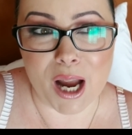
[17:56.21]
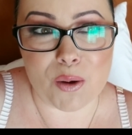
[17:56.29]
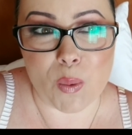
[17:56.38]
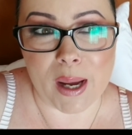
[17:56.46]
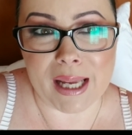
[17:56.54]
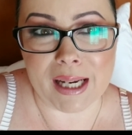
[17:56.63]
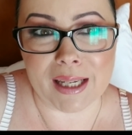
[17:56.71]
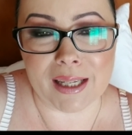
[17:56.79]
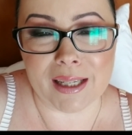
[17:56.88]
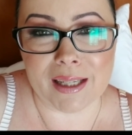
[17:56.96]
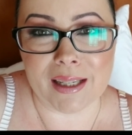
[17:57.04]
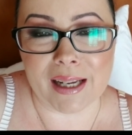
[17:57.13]

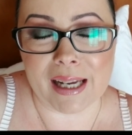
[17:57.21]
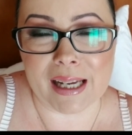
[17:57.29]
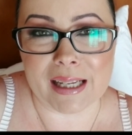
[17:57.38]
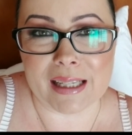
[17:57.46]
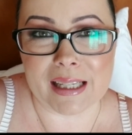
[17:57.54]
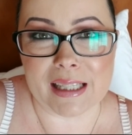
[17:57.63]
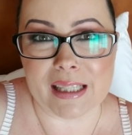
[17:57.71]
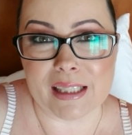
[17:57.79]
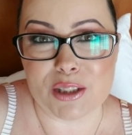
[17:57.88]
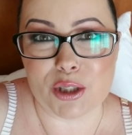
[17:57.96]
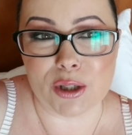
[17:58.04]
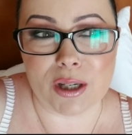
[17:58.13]
waited, and
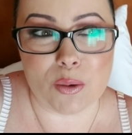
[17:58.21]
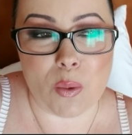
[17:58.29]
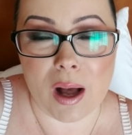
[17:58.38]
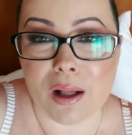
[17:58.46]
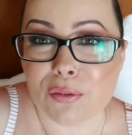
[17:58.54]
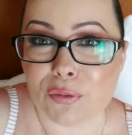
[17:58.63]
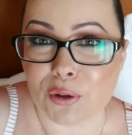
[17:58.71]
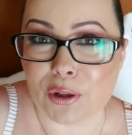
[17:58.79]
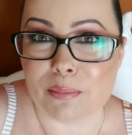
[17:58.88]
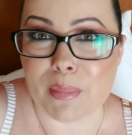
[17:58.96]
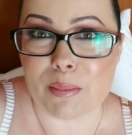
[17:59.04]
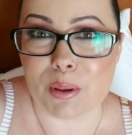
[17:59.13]
it took a while
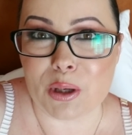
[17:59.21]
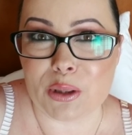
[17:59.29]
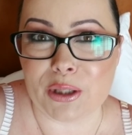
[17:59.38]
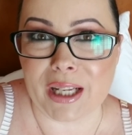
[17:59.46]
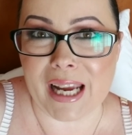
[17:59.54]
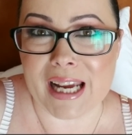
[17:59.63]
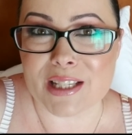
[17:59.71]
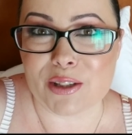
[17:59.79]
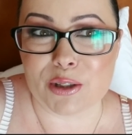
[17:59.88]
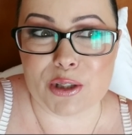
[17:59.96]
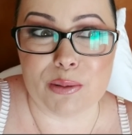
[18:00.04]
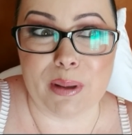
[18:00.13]
for my brother to
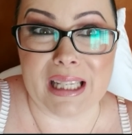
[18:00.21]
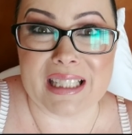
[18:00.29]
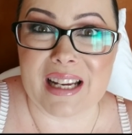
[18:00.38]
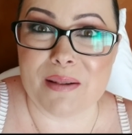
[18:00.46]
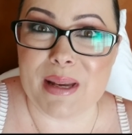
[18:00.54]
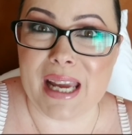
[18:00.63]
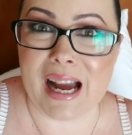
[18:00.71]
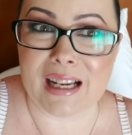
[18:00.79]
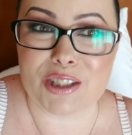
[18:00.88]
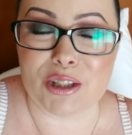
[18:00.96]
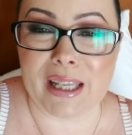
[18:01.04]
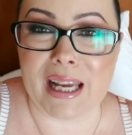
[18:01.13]
answer. So by the time he
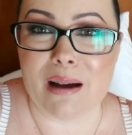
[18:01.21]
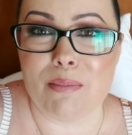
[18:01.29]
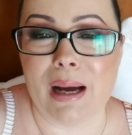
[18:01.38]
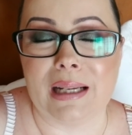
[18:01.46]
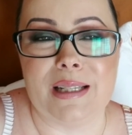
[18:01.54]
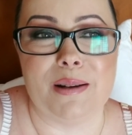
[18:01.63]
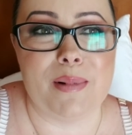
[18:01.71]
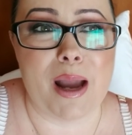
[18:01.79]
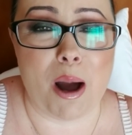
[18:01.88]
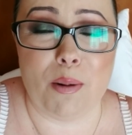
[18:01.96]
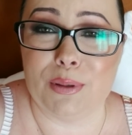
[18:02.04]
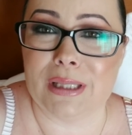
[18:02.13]
actually got back to me,
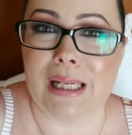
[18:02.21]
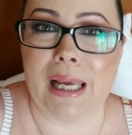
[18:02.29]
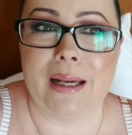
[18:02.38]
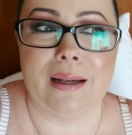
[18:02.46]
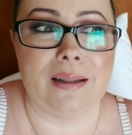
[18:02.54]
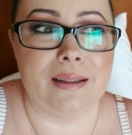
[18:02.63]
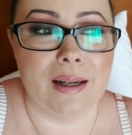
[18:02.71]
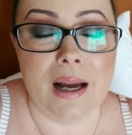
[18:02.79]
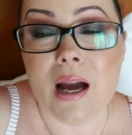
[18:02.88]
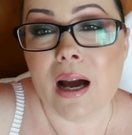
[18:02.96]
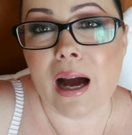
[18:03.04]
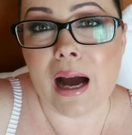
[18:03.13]
I was like,
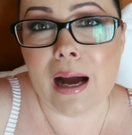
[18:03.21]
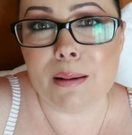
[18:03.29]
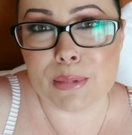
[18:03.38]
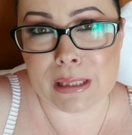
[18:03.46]
I'm